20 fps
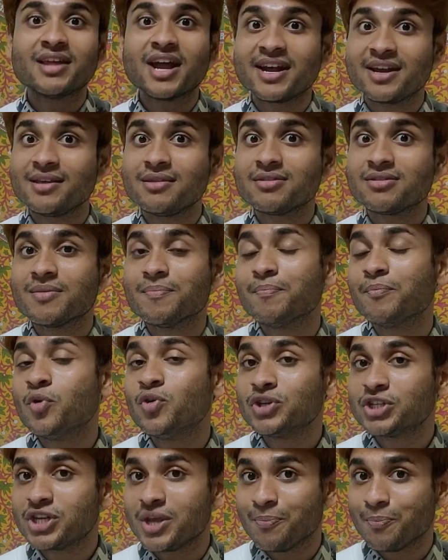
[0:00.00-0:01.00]
That is the
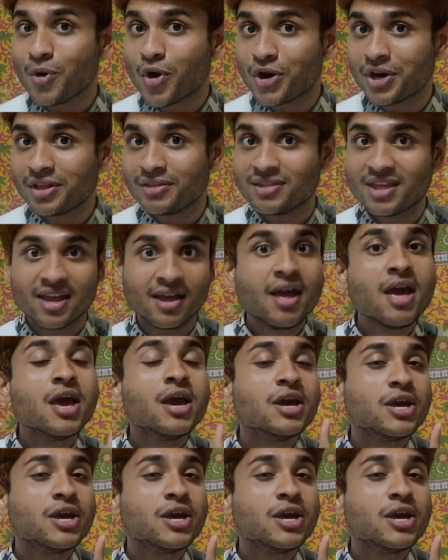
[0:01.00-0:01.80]
most important thing.